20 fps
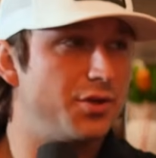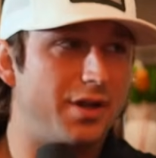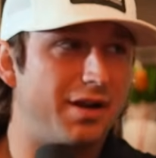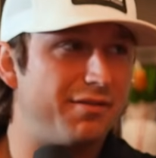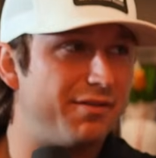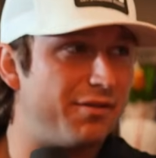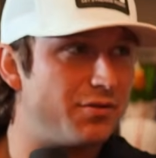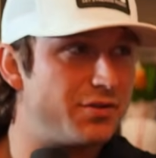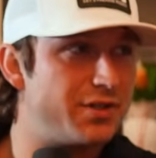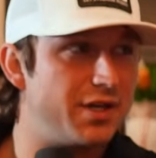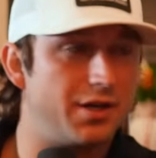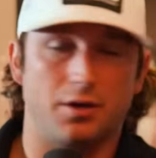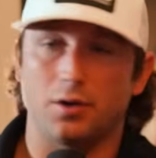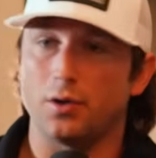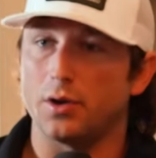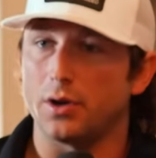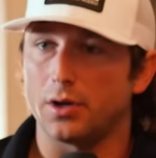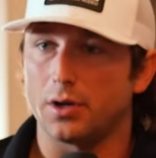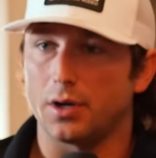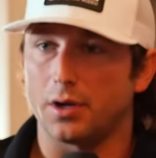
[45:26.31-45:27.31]
that I've ever seen
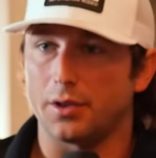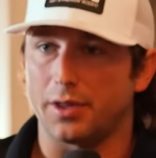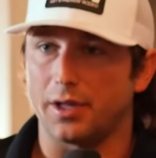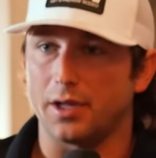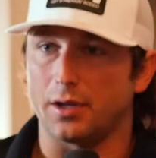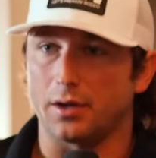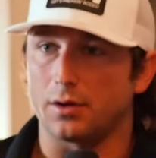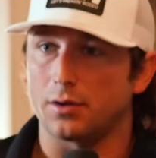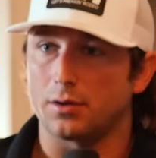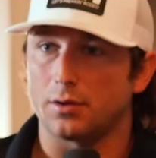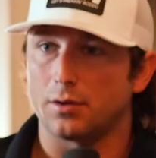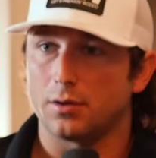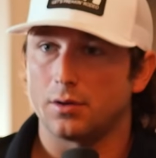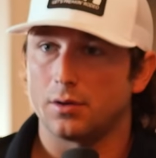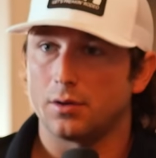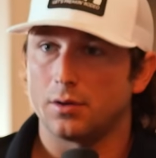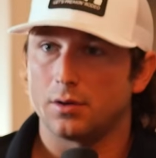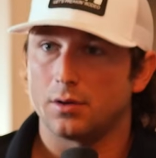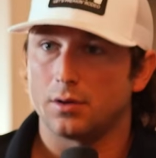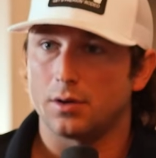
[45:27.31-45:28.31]
do it, I think.
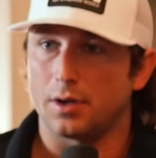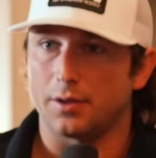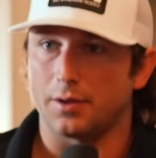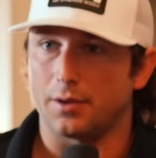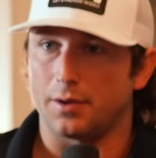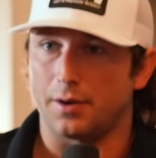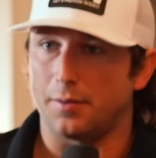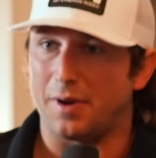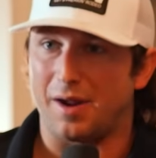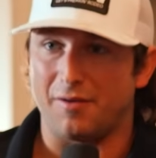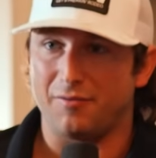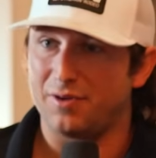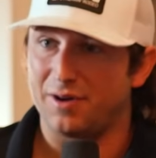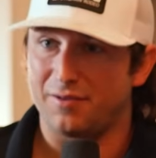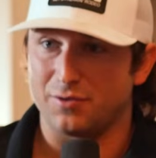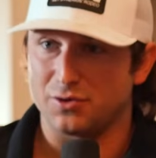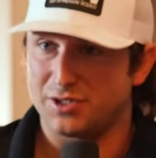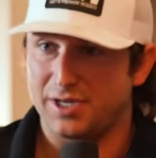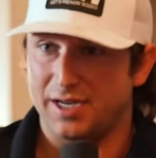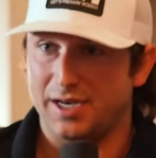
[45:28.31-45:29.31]
I've
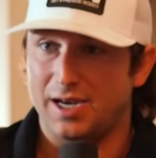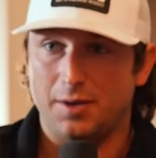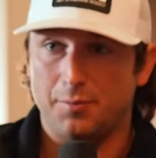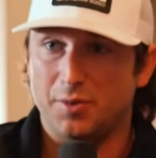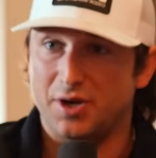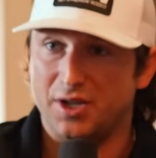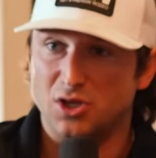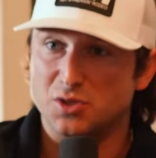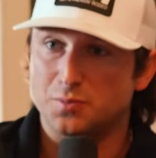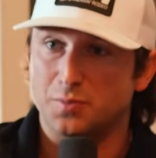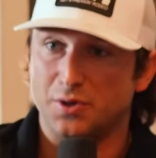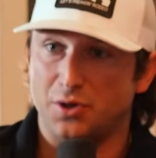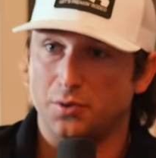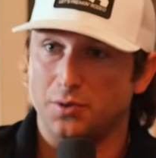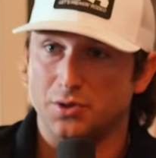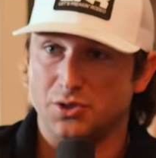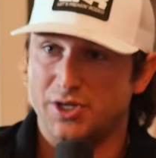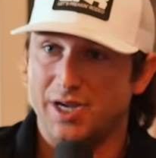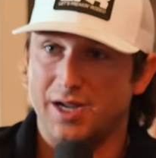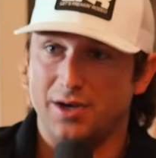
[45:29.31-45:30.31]
never seen anybody else but you
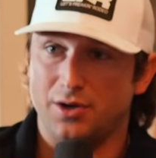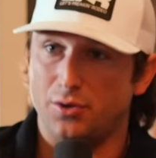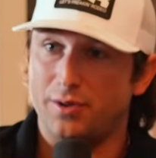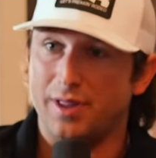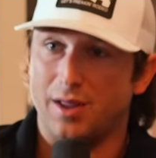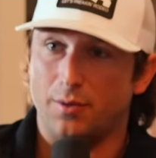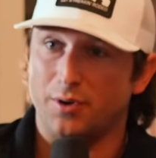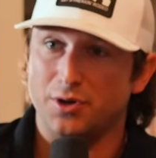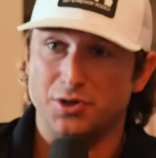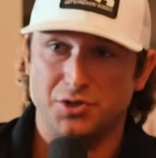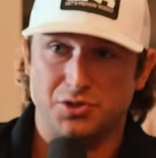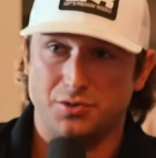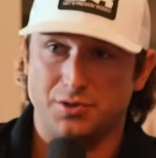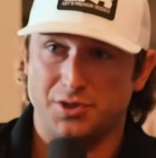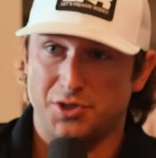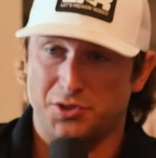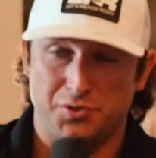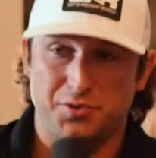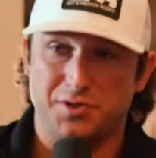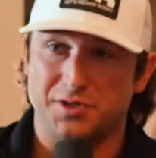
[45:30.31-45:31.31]
and Shad do that. Where did
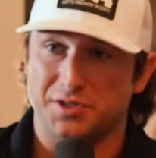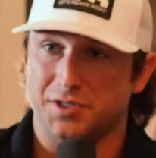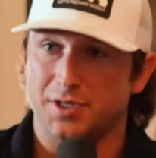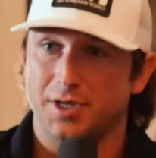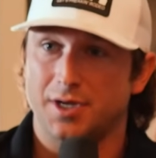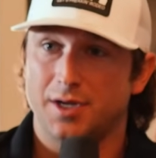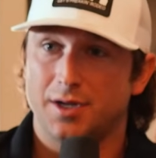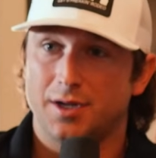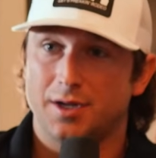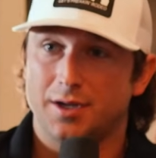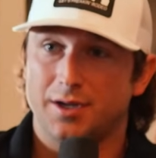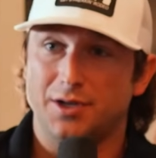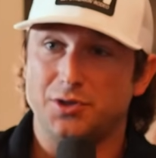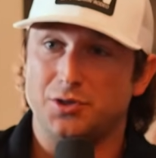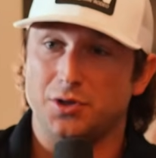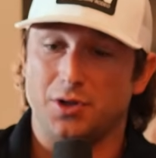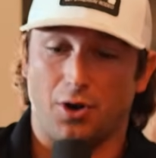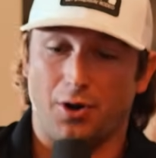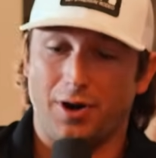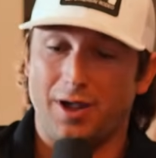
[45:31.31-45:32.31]
you
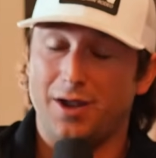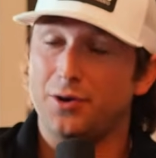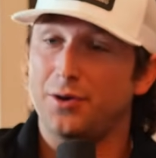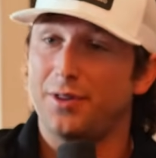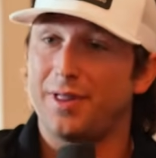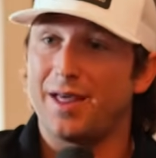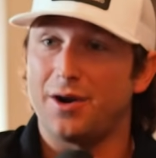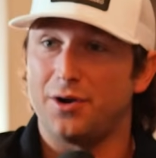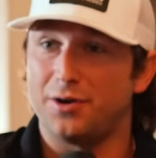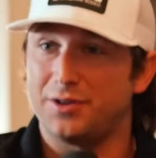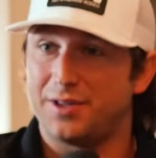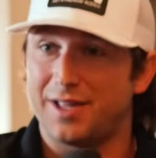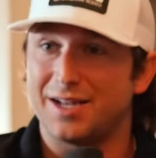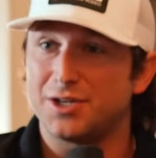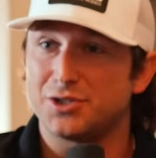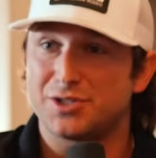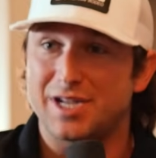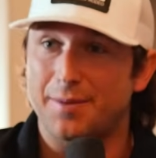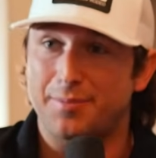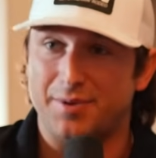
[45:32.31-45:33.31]
learn how to do that, or did that
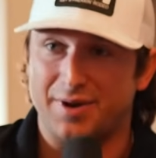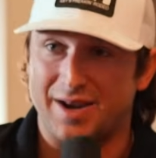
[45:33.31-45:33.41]
just happen